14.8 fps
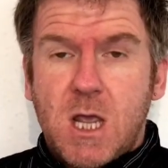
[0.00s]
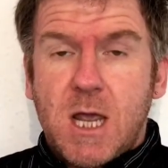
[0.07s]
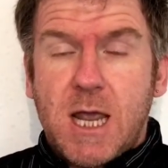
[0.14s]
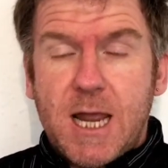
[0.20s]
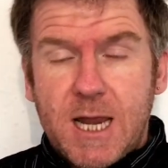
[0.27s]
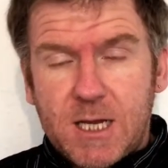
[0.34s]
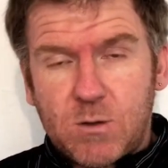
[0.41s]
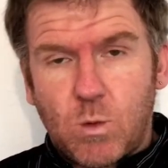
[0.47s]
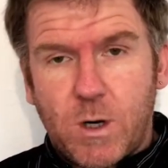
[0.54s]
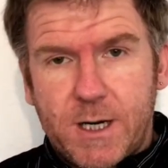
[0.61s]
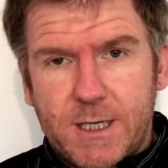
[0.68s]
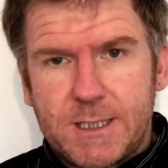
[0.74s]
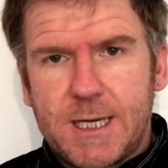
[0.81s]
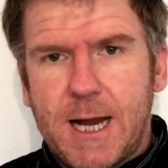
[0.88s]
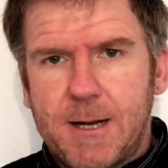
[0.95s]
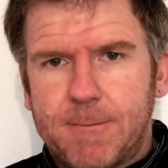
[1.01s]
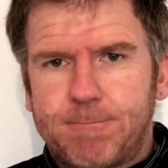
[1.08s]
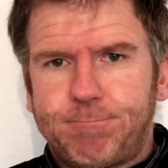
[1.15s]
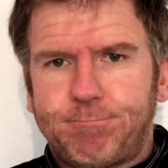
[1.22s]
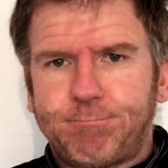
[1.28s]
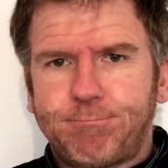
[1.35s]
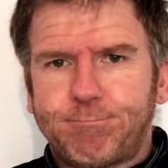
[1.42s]
Here's what he said.
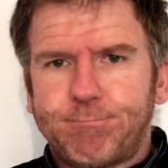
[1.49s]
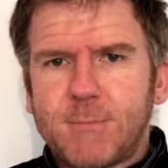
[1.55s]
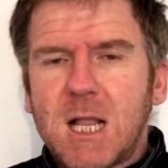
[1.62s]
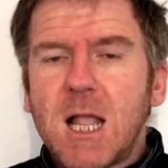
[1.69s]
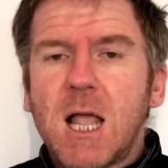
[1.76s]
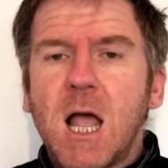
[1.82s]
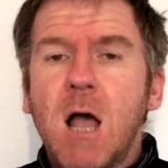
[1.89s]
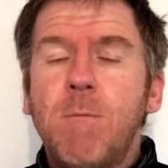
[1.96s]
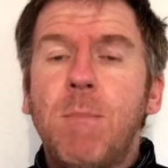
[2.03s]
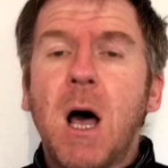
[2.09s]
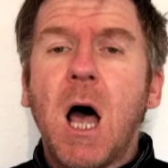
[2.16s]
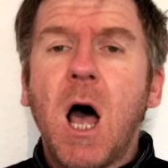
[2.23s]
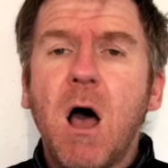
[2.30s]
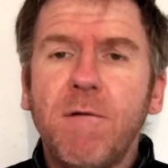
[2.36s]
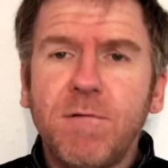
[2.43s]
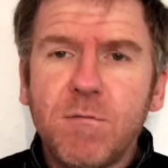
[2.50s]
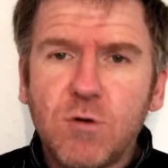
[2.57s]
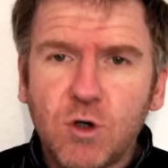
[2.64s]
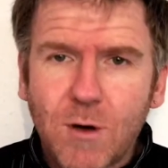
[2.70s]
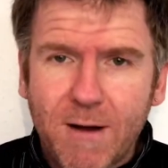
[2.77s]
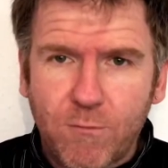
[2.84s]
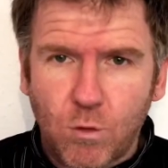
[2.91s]
Apart from
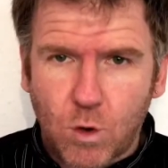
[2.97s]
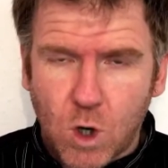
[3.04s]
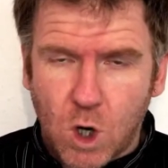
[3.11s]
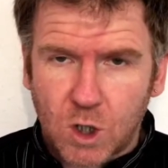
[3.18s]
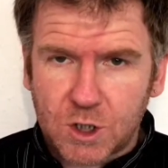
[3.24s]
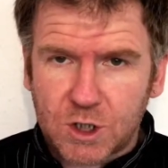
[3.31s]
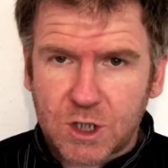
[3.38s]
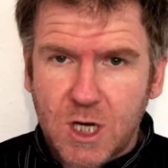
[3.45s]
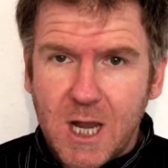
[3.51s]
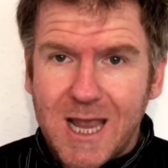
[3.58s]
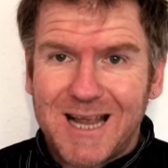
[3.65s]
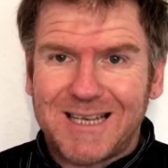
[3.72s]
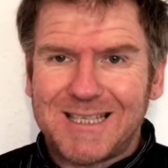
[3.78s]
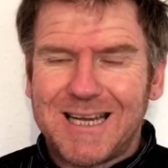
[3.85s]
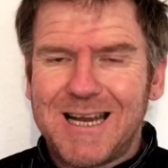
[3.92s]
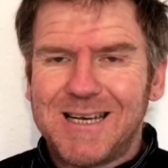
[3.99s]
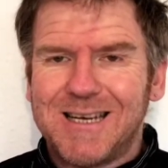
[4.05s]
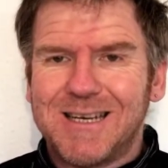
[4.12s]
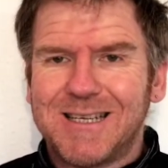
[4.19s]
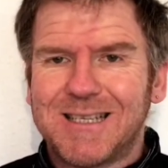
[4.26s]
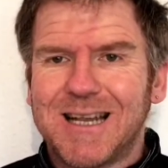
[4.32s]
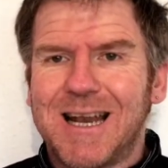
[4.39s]
travel costs,
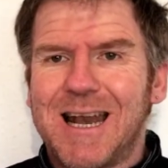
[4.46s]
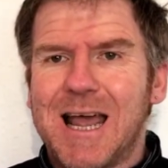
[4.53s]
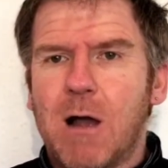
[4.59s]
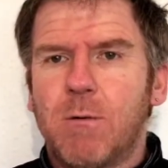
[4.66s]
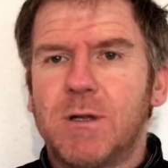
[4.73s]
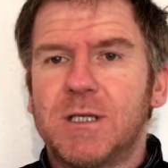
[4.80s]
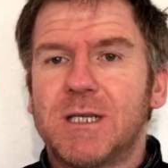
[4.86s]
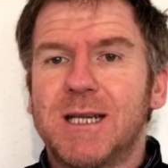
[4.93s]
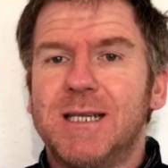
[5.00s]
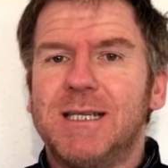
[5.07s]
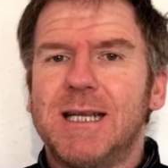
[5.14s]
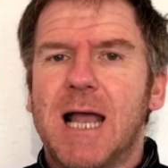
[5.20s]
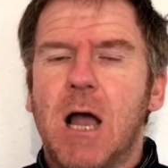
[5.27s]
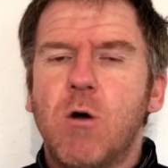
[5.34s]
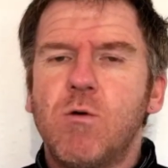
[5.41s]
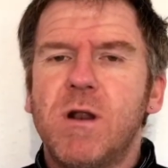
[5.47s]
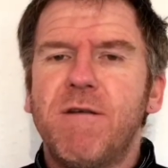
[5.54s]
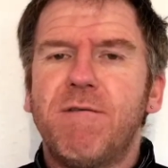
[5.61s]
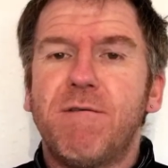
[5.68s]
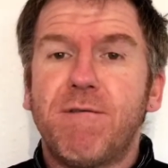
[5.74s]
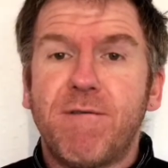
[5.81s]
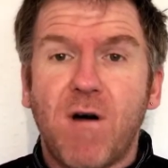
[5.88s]
attendance allowance is the only
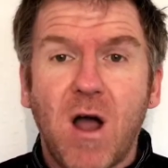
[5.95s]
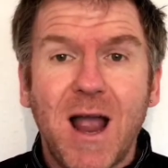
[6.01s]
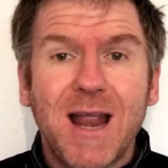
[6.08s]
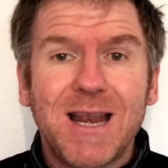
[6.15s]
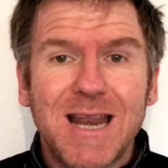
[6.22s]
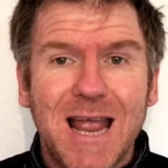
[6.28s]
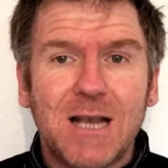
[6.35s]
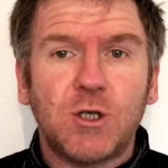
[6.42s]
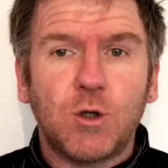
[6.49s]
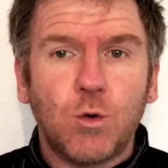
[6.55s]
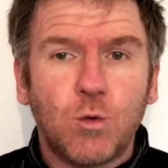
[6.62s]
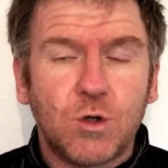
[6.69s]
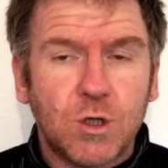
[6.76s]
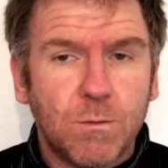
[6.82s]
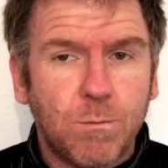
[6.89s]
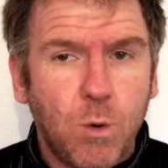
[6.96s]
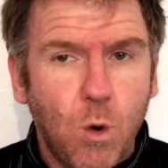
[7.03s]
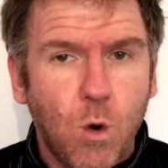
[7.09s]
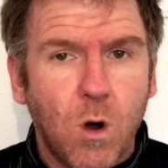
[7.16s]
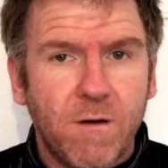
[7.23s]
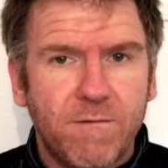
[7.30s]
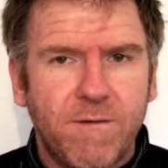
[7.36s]
financial
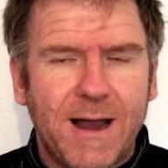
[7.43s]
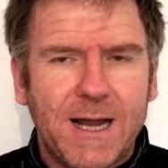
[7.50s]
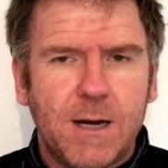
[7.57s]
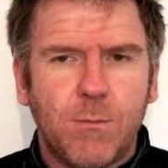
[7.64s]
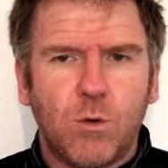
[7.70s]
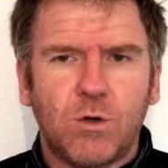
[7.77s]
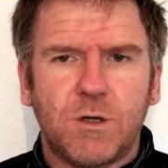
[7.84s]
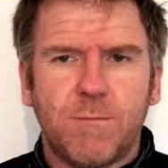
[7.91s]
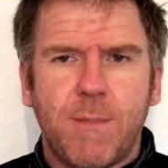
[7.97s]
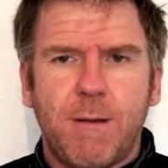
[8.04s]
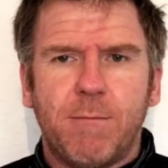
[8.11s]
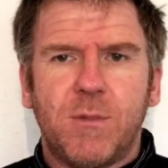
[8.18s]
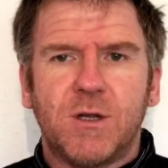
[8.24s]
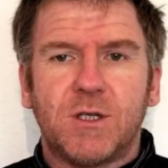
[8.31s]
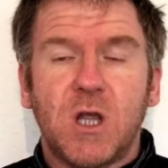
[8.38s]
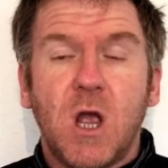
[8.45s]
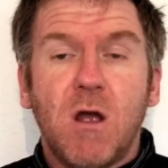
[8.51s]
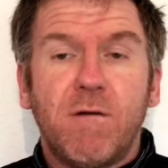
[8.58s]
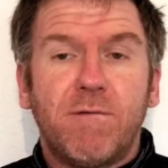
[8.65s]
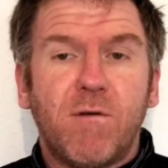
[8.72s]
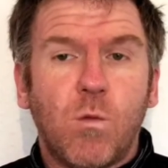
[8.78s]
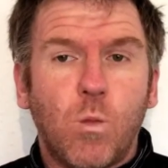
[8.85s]
support available to members
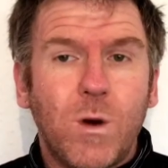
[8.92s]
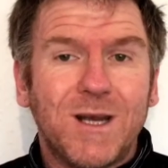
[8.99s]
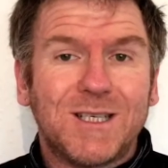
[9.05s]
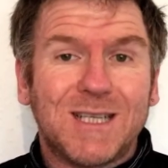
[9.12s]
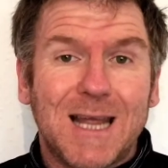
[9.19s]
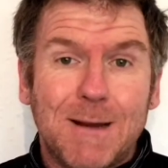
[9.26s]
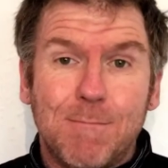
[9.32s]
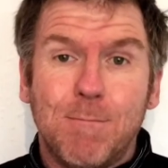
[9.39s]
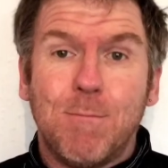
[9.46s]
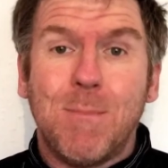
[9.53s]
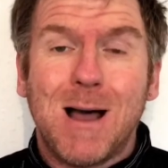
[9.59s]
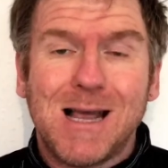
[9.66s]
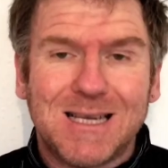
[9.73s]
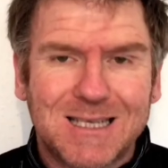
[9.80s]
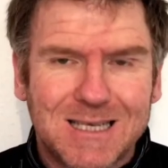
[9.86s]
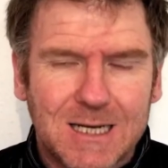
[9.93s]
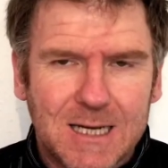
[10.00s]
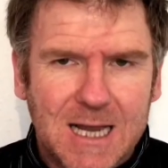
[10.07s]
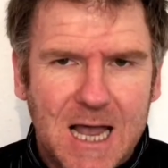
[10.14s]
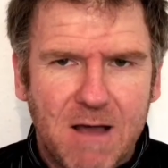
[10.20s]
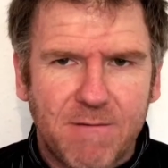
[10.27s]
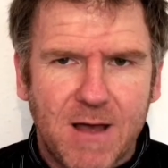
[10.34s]
from which they must
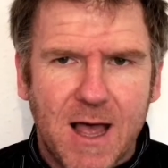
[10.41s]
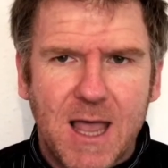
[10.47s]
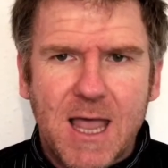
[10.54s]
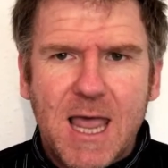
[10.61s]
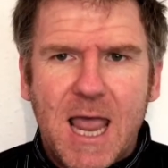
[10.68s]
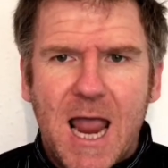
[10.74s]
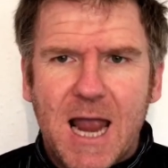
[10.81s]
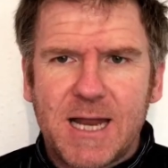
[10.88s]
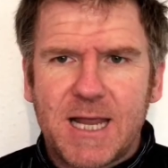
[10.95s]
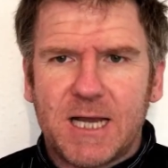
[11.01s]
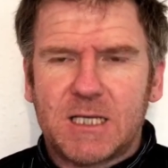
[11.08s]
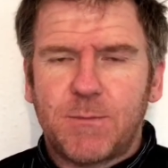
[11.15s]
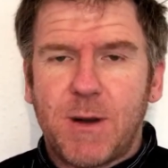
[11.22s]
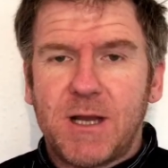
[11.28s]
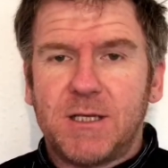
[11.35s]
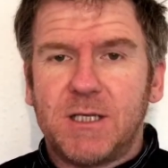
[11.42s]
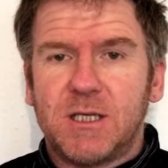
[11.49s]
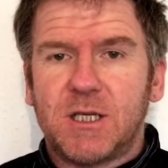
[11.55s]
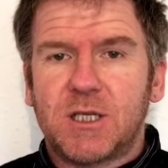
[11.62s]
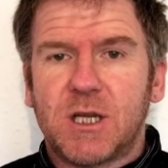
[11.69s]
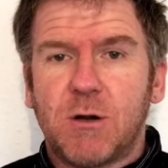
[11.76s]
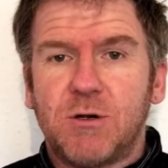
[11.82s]
cover any
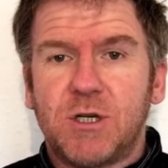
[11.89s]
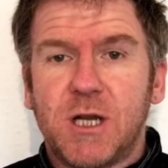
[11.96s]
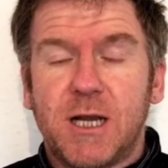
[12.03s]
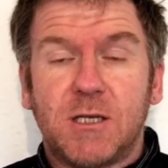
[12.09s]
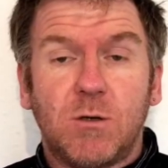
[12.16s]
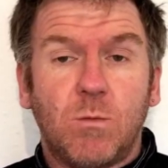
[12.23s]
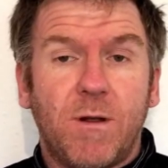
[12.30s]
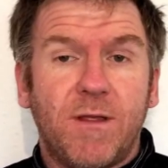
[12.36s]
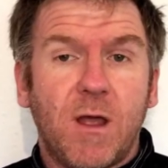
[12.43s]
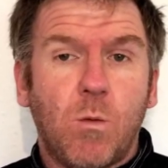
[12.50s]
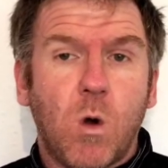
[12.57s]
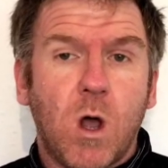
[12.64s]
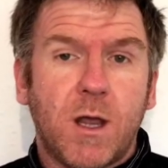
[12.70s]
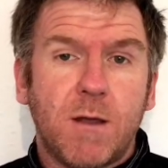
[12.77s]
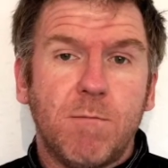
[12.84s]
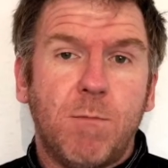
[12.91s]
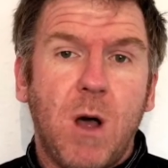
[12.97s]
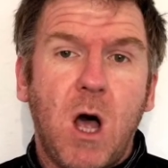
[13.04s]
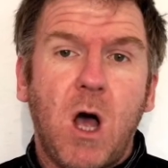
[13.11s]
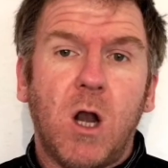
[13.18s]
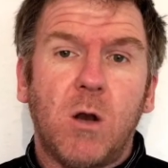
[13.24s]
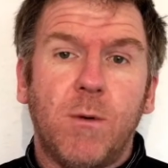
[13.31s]
expenses associated with their work in
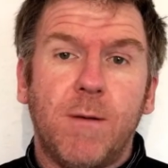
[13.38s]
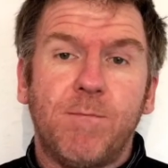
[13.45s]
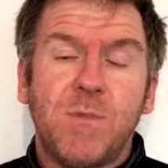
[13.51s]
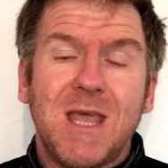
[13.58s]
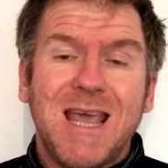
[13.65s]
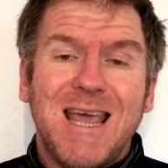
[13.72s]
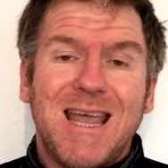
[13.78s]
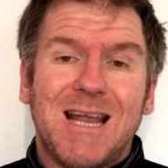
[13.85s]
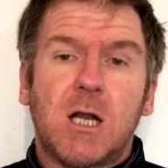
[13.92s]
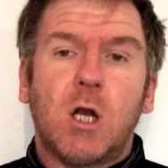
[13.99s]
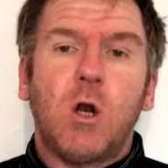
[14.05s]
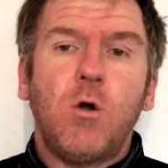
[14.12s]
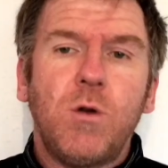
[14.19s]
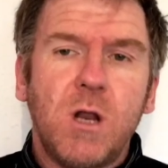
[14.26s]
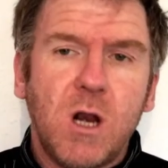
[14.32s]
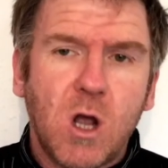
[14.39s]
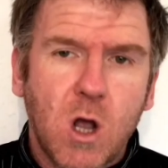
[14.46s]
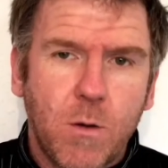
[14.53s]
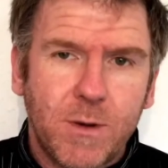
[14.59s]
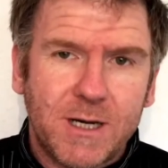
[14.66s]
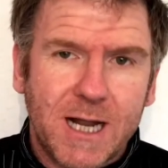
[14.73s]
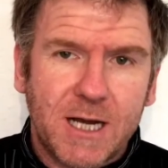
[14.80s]
Parliament, including
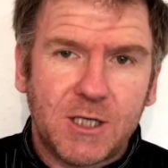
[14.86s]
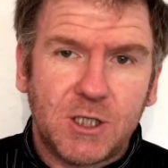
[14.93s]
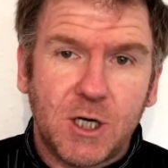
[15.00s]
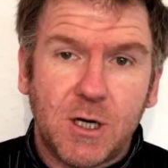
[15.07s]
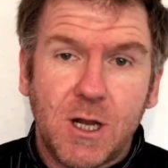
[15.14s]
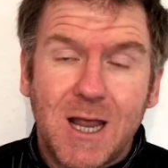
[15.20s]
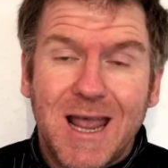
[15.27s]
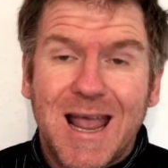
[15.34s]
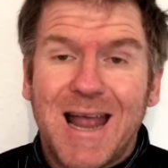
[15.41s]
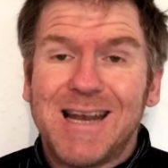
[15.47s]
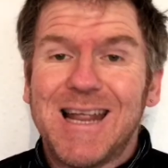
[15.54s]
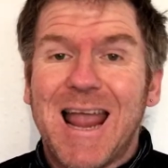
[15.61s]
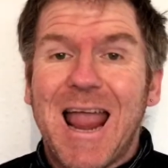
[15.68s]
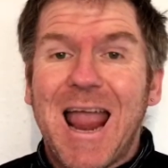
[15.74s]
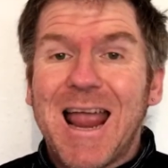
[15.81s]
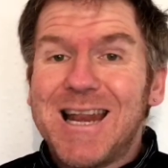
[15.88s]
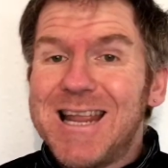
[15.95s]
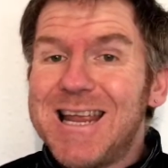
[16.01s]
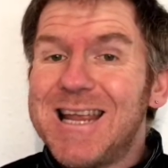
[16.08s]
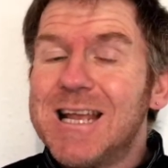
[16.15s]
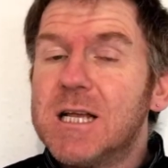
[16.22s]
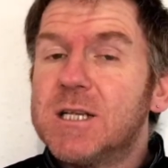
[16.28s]
accommodation and
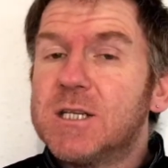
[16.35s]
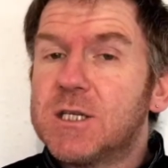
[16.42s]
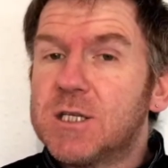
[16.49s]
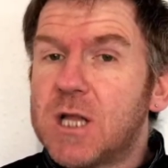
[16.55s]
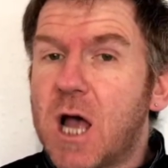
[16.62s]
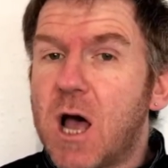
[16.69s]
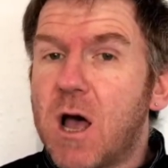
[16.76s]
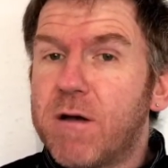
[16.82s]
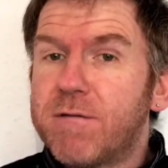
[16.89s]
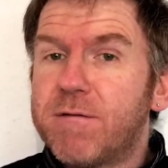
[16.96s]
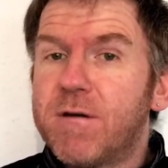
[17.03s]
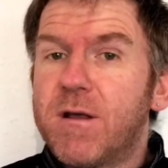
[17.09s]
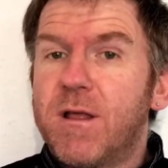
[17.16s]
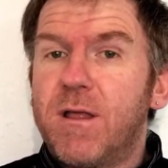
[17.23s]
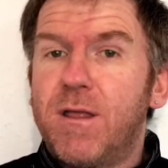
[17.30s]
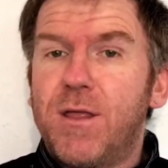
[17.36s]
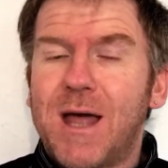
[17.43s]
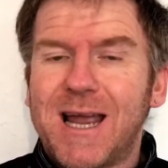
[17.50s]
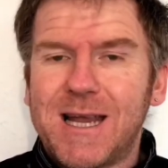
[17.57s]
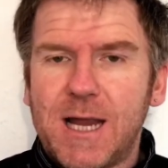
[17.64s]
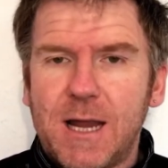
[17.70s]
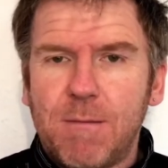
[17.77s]
any staff
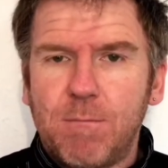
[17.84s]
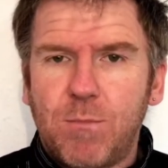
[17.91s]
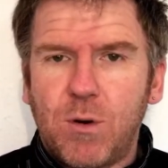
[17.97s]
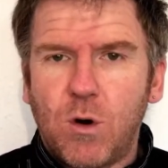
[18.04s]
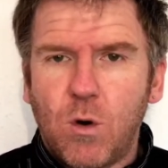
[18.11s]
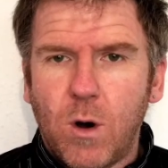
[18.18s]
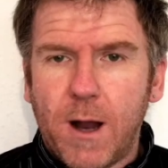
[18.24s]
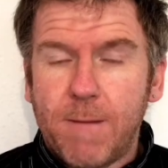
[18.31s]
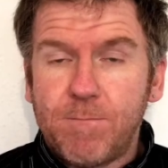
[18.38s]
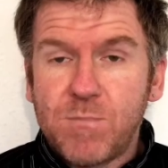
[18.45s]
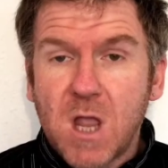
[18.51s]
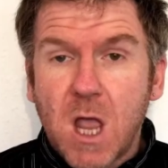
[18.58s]
they employ.